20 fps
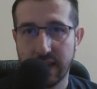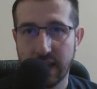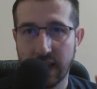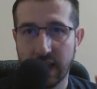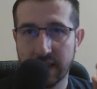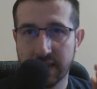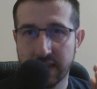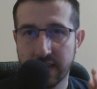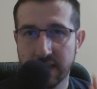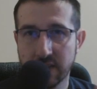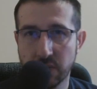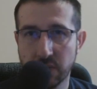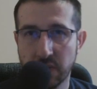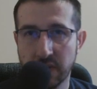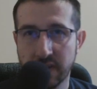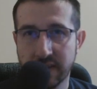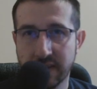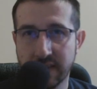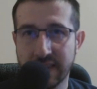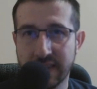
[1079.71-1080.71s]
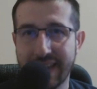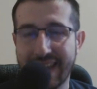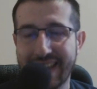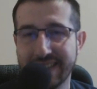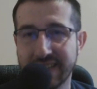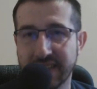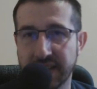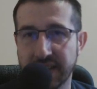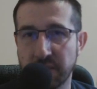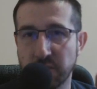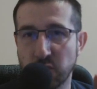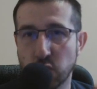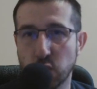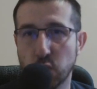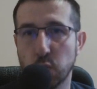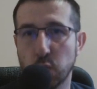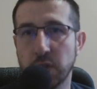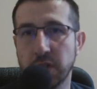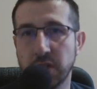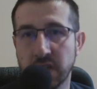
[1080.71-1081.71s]
And as you can see, as I am
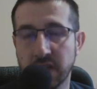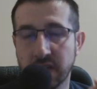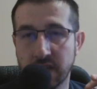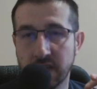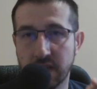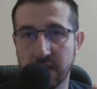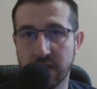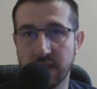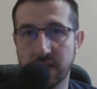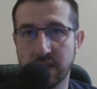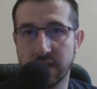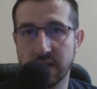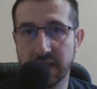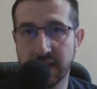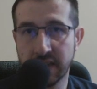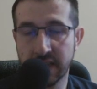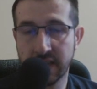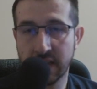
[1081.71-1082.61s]
switching in and